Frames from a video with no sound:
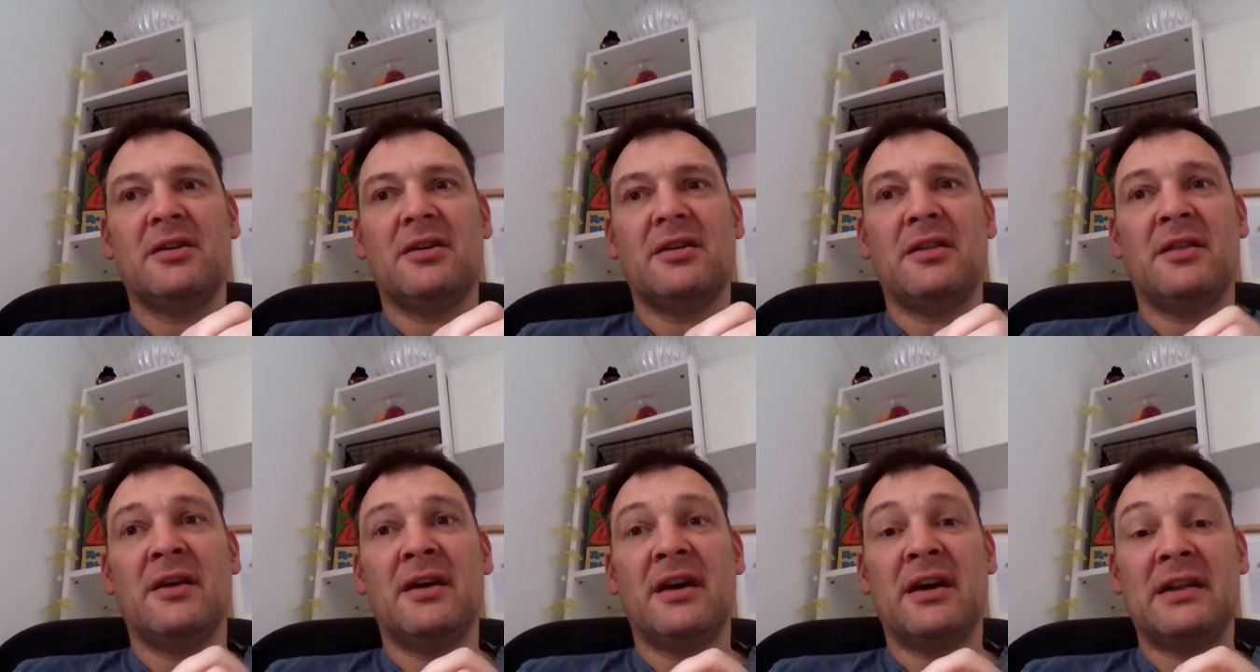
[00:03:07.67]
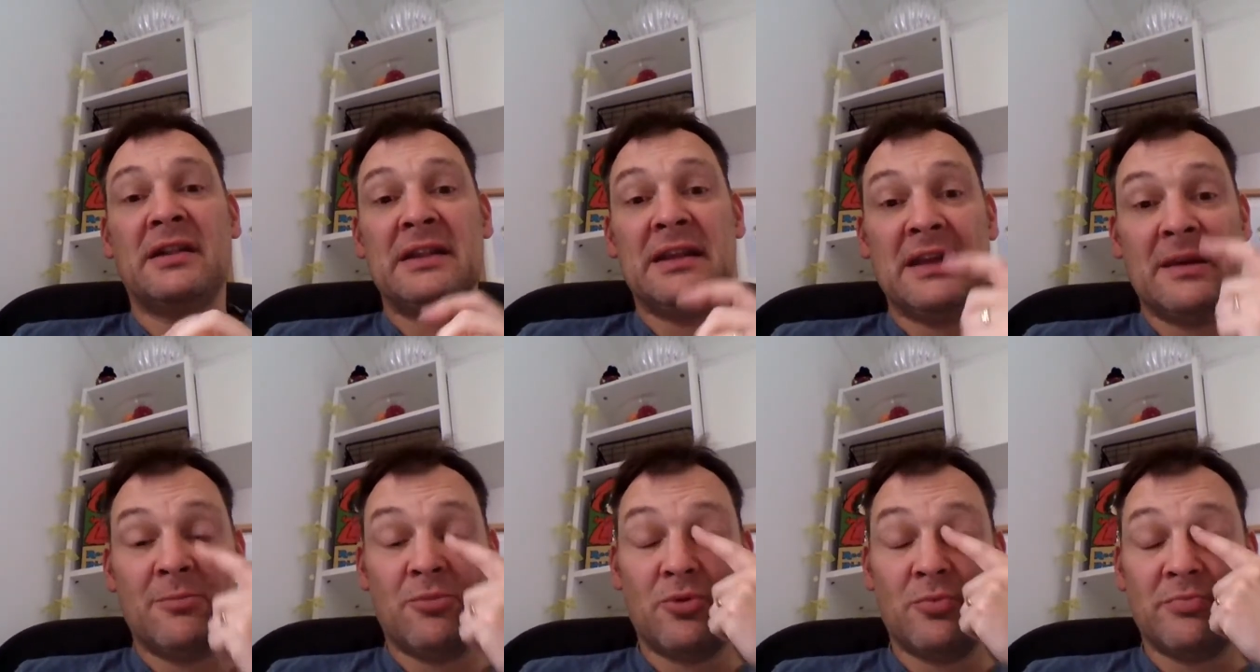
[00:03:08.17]
that
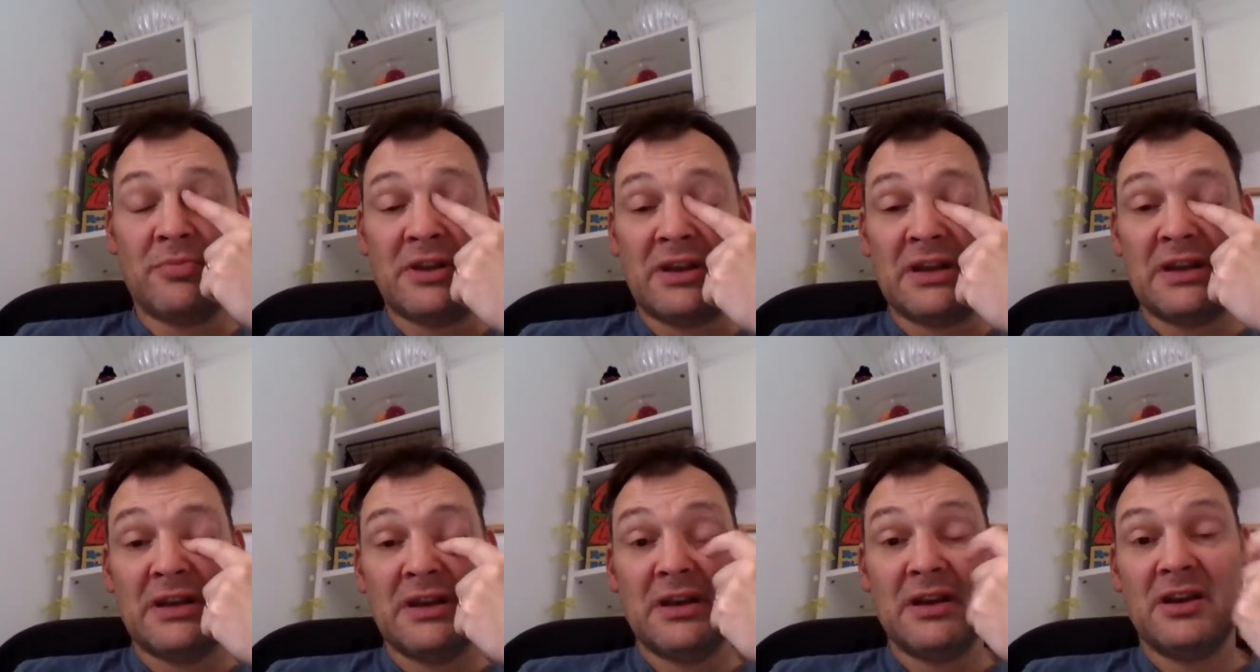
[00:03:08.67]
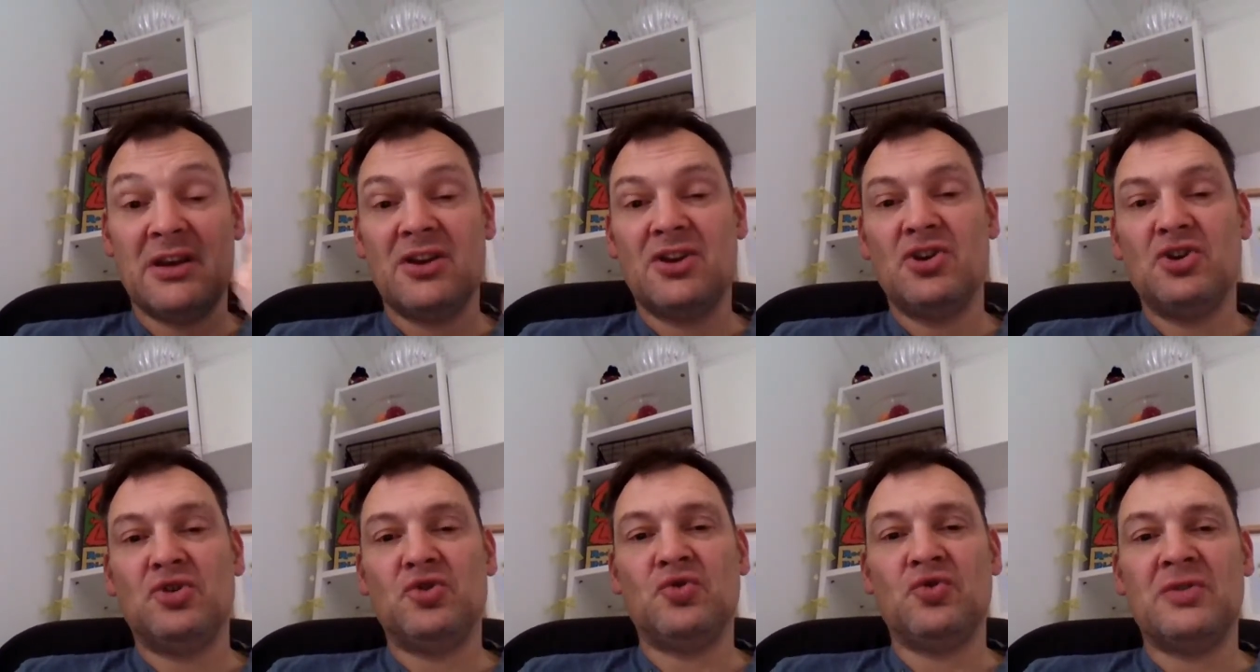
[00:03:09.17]
enable me
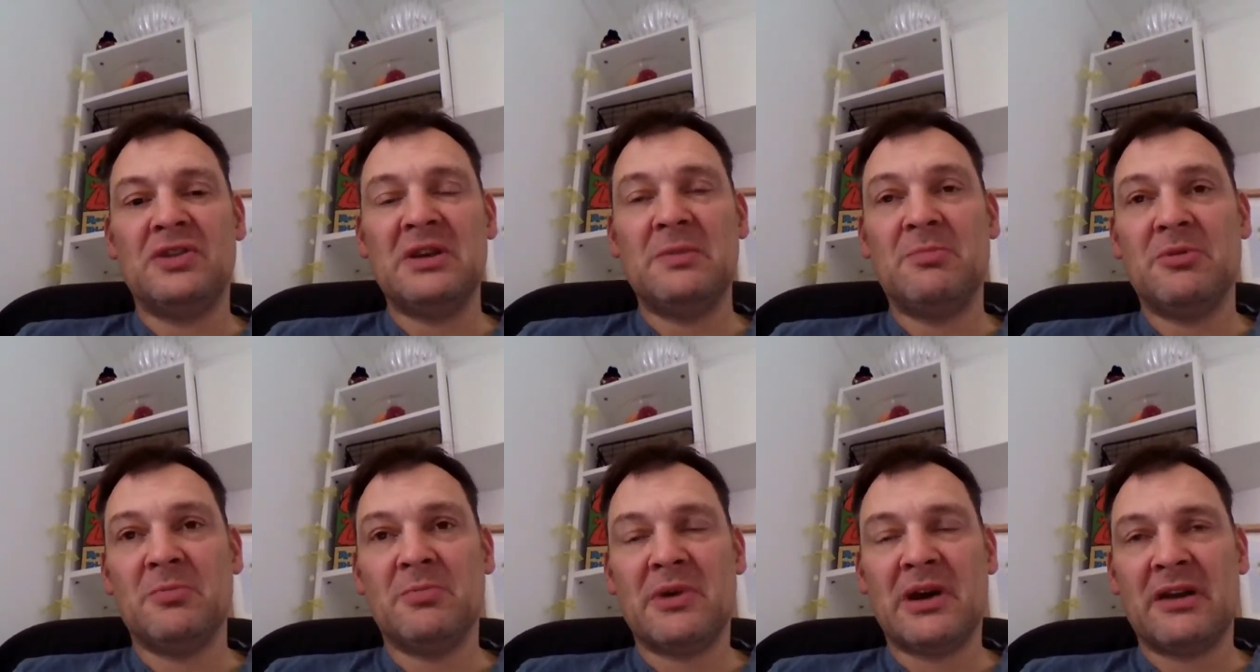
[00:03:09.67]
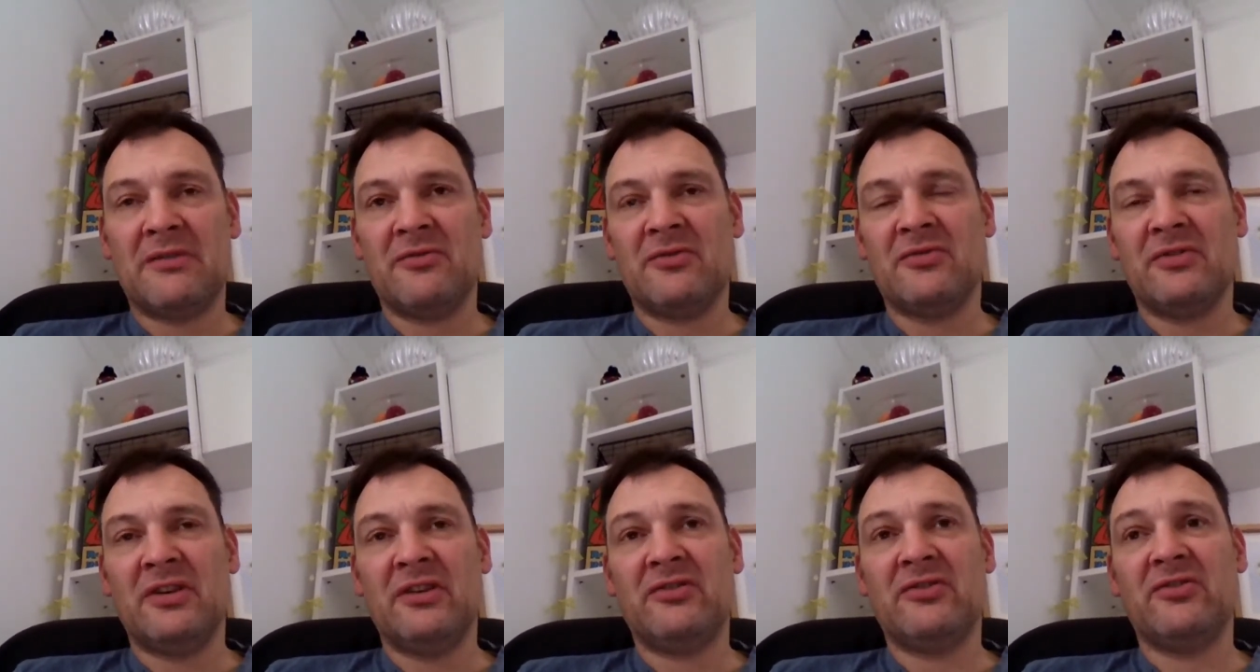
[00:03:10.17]
to deepen my
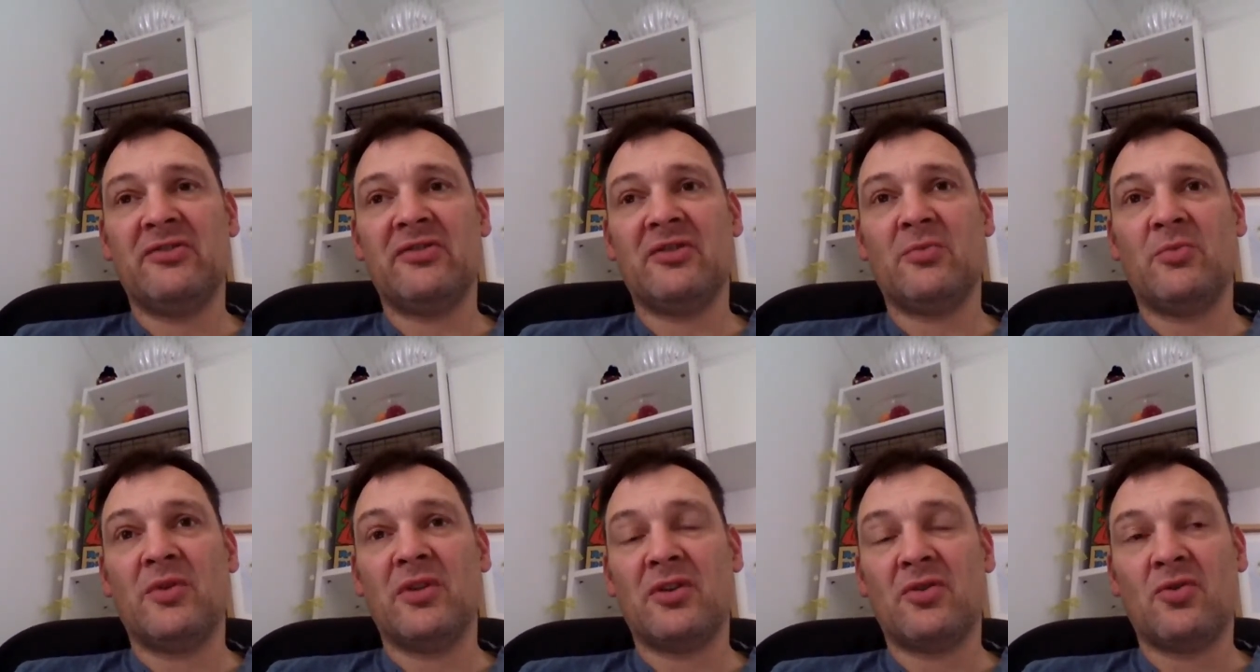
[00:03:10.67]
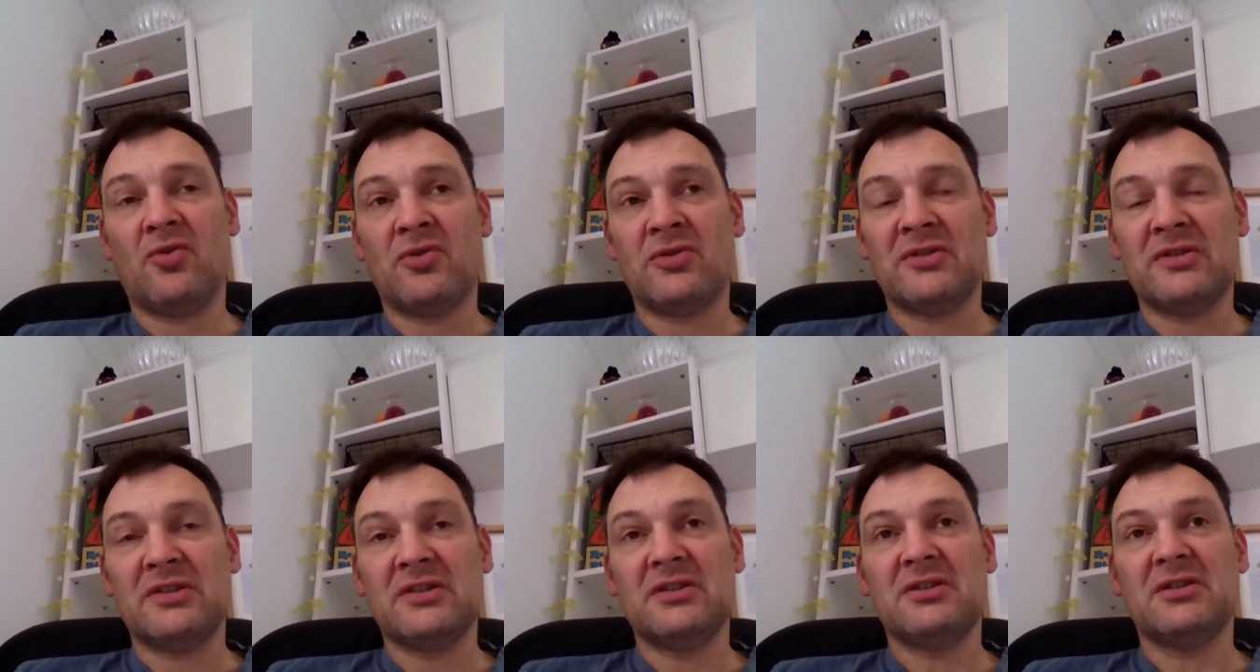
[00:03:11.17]
relationship with God